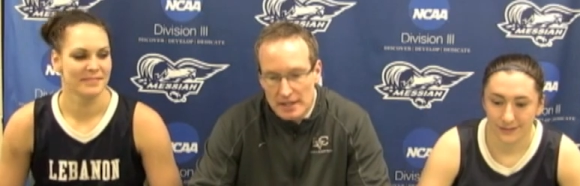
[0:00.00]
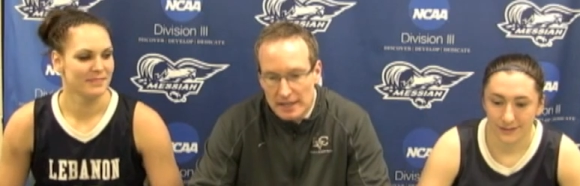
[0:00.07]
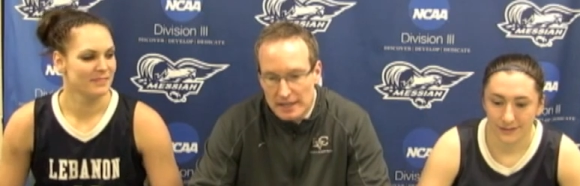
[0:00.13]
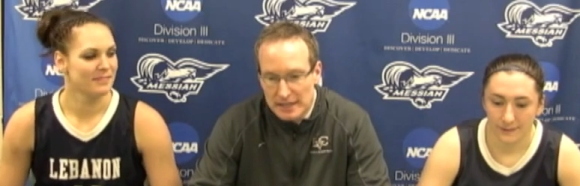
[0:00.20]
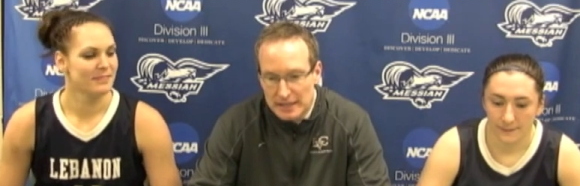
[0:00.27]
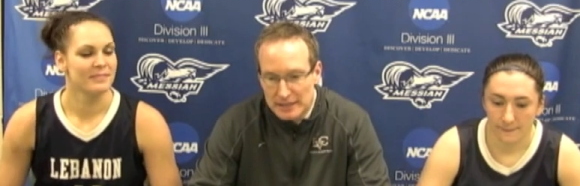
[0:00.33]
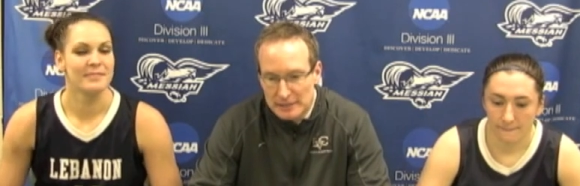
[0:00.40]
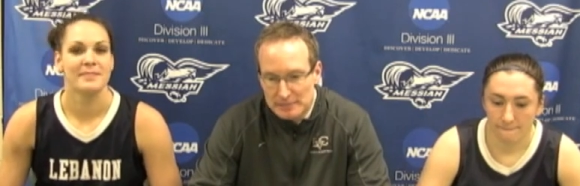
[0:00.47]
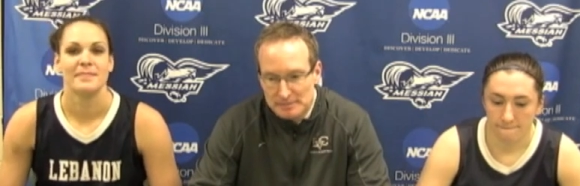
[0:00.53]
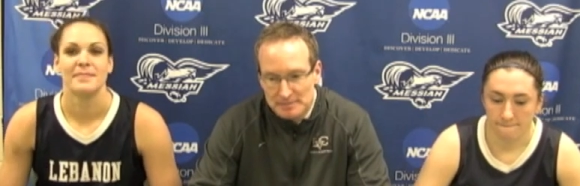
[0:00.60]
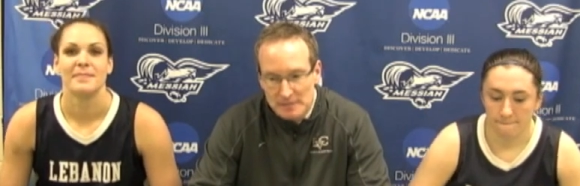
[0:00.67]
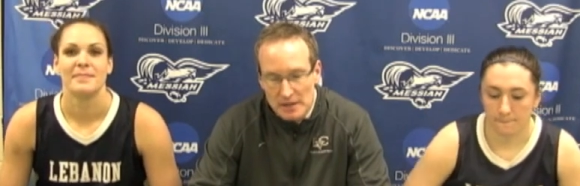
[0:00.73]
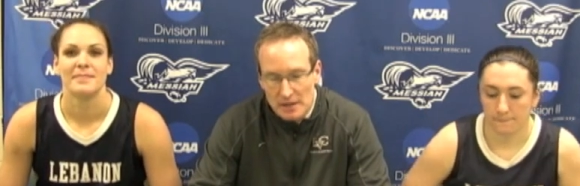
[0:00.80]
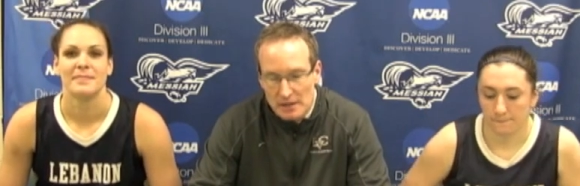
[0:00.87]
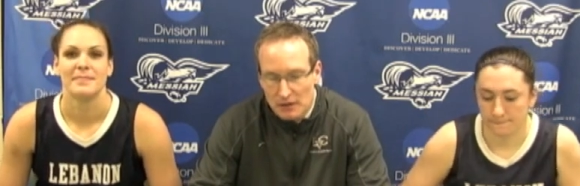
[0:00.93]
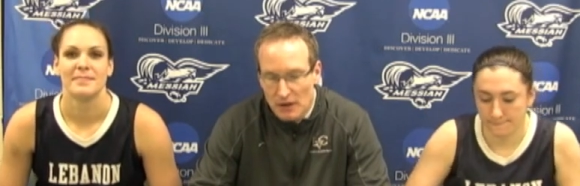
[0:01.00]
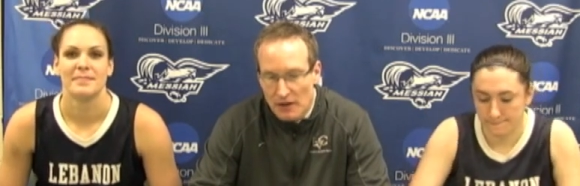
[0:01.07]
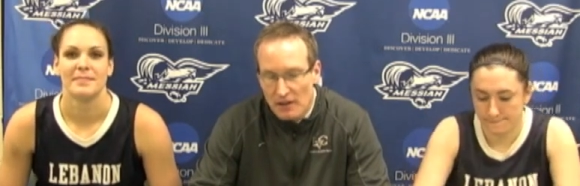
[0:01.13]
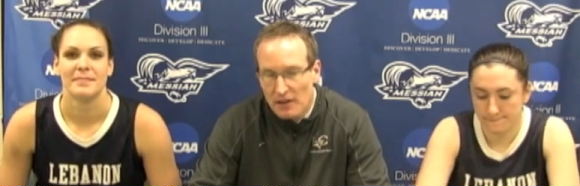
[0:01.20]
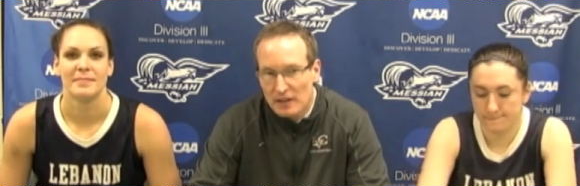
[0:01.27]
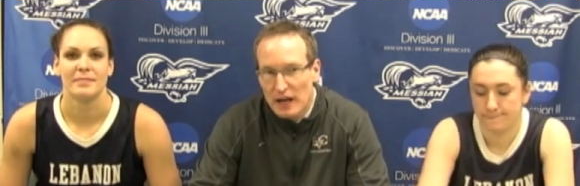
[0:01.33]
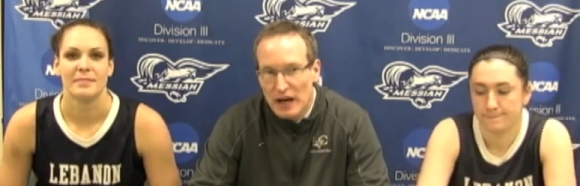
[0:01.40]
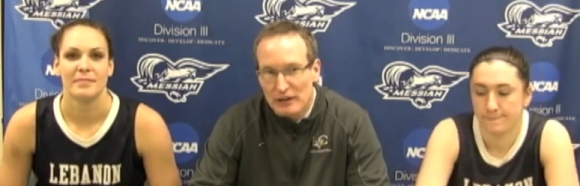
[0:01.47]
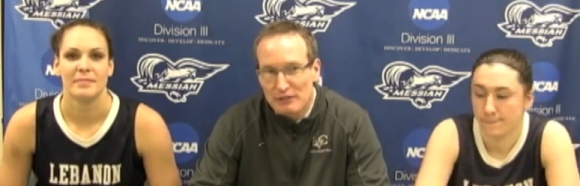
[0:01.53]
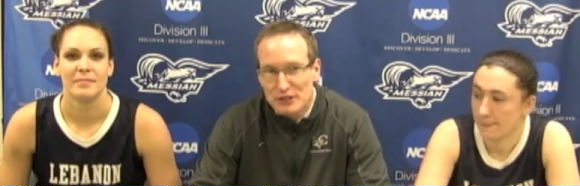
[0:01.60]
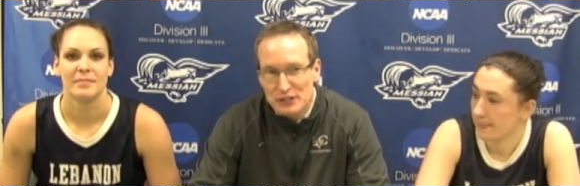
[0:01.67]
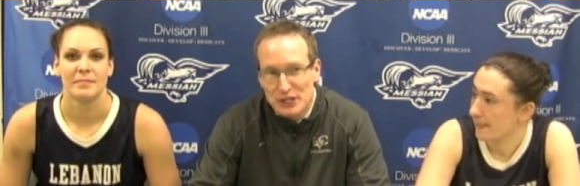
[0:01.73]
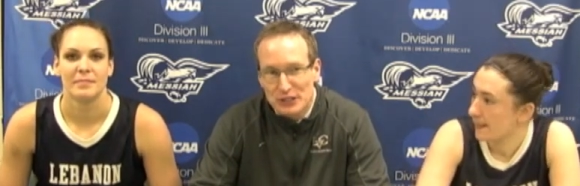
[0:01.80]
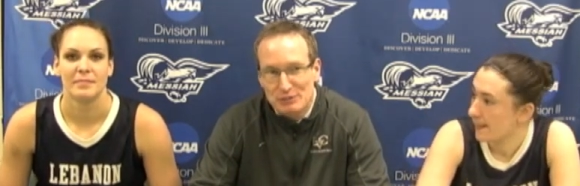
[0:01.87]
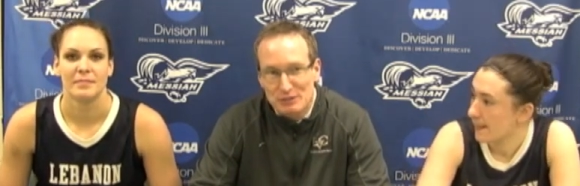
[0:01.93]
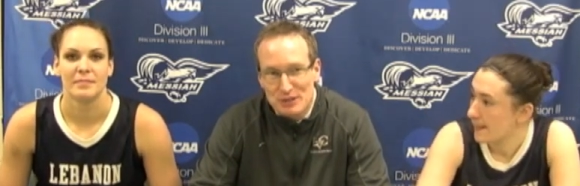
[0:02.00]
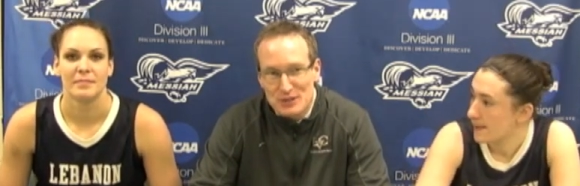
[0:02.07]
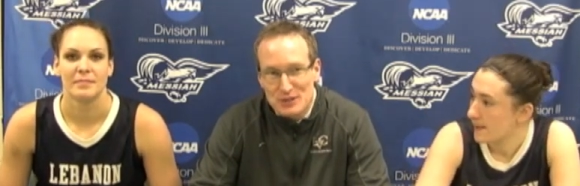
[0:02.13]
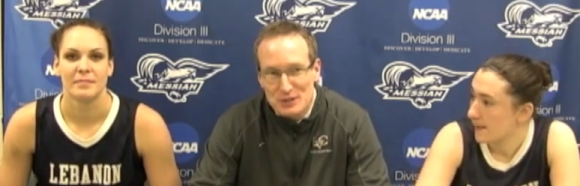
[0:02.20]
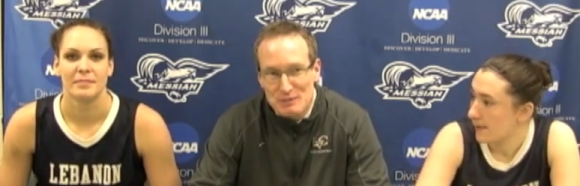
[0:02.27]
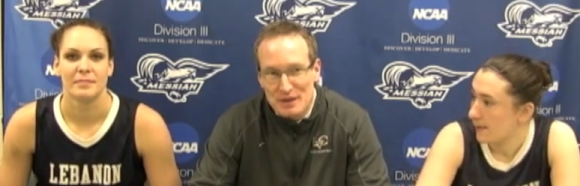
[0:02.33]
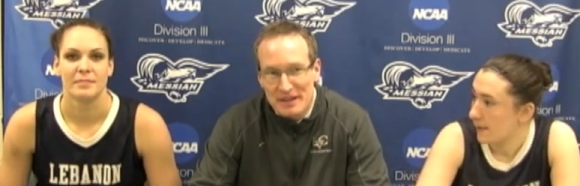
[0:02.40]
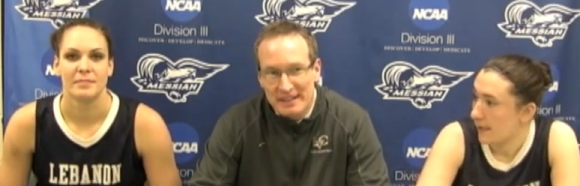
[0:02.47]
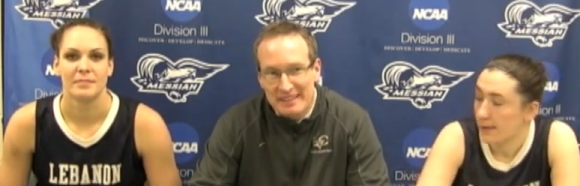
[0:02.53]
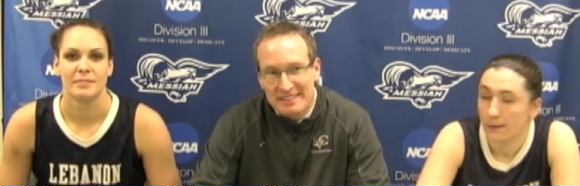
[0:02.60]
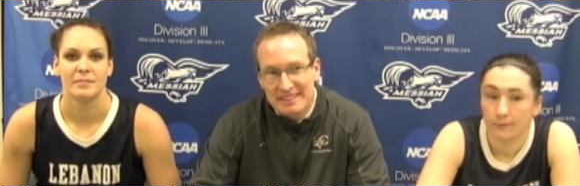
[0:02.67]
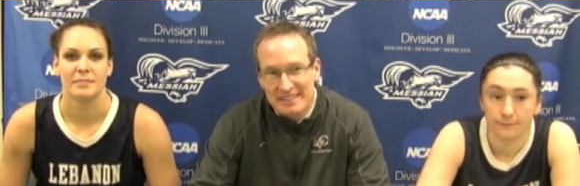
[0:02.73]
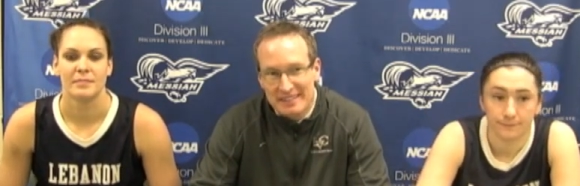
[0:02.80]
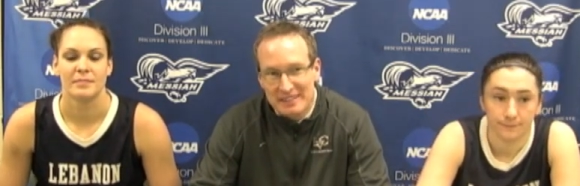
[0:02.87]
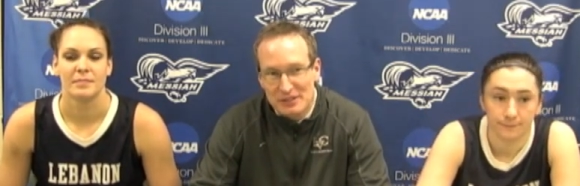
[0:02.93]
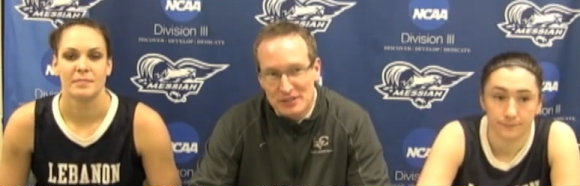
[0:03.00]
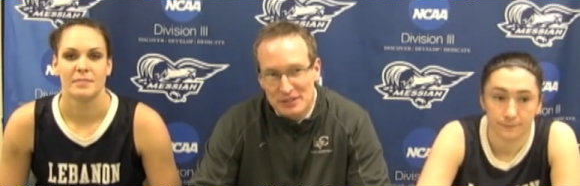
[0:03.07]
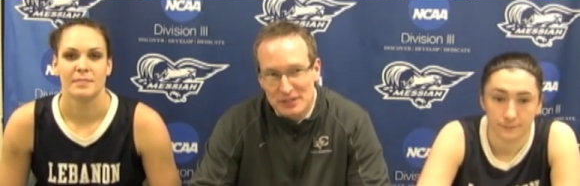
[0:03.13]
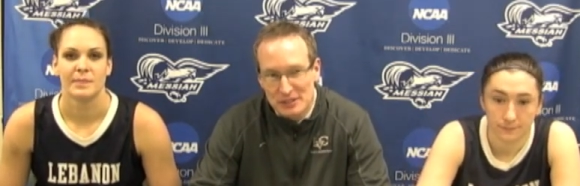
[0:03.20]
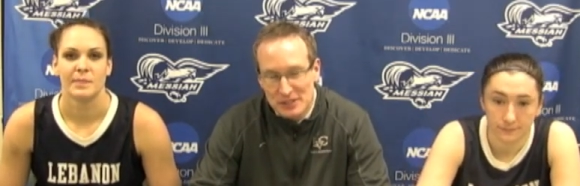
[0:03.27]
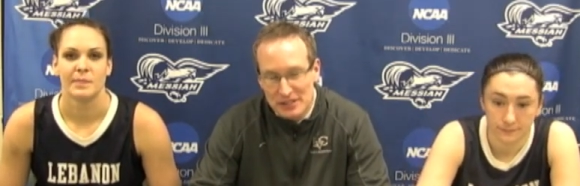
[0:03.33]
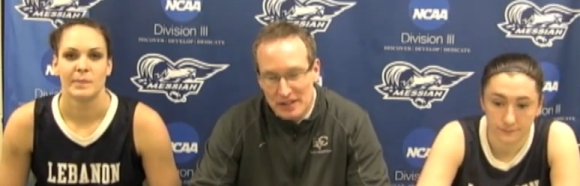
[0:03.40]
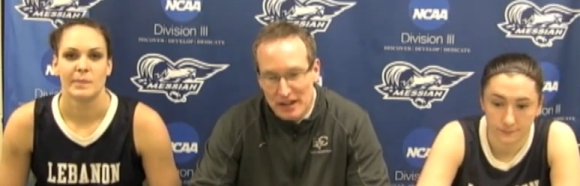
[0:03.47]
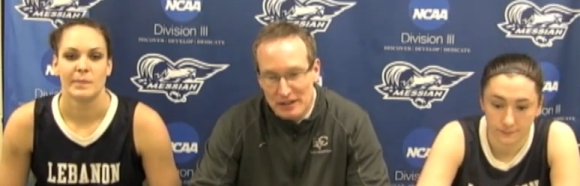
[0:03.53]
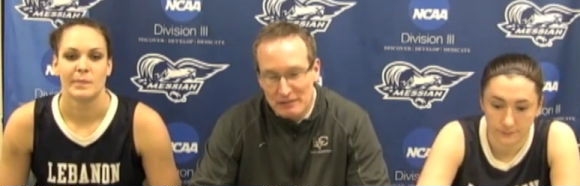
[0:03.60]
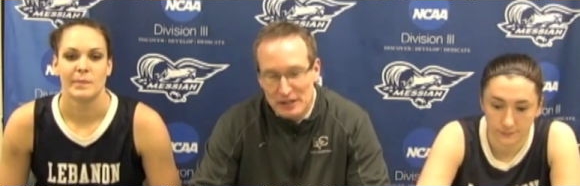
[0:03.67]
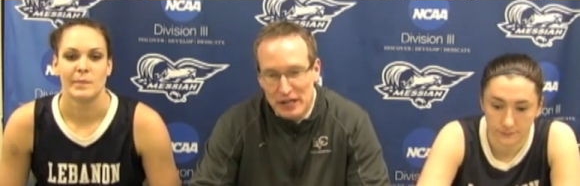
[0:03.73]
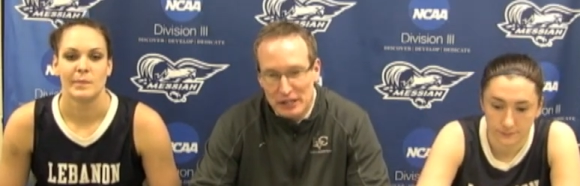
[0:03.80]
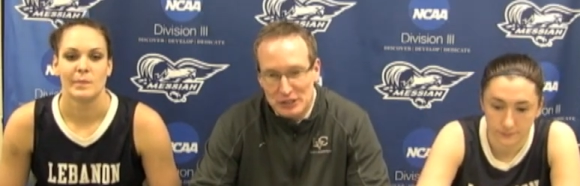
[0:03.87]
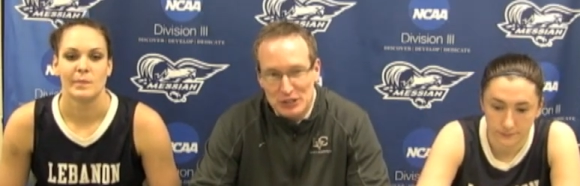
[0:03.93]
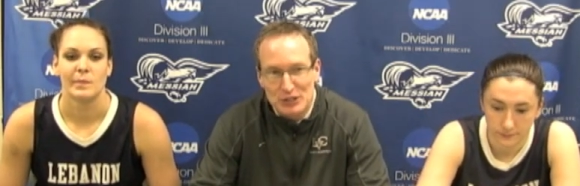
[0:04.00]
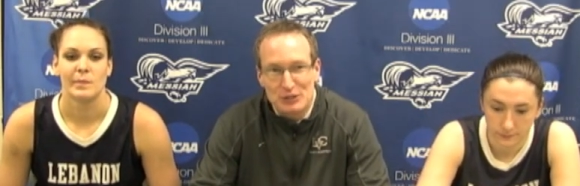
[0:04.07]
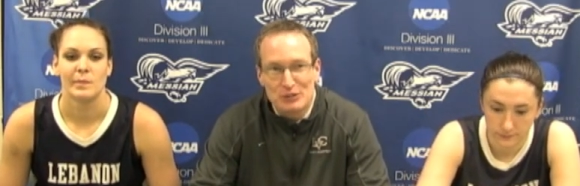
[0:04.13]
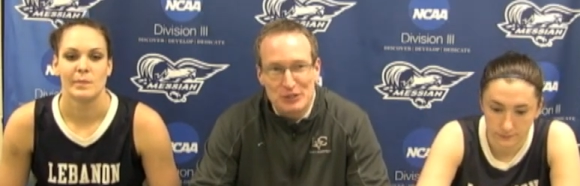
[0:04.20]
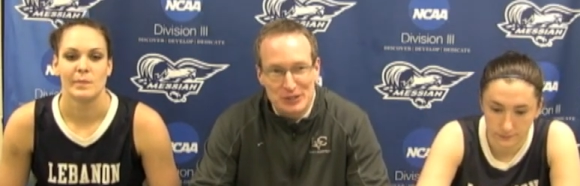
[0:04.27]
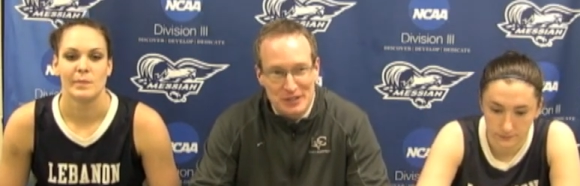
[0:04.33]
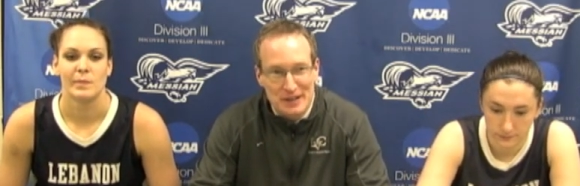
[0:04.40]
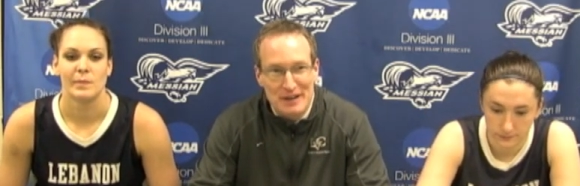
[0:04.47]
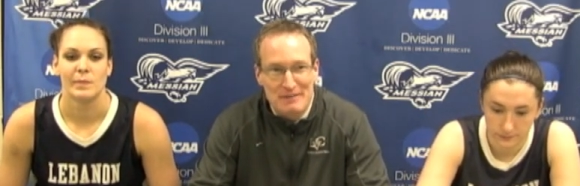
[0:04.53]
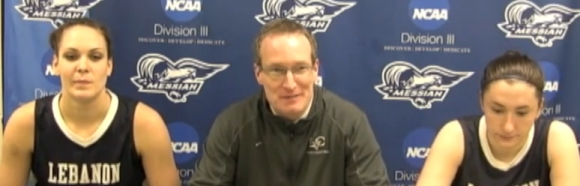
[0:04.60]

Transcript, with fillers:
Speaker 1: um, there aren't a lot of adjustments to make there, there's a lot of execution to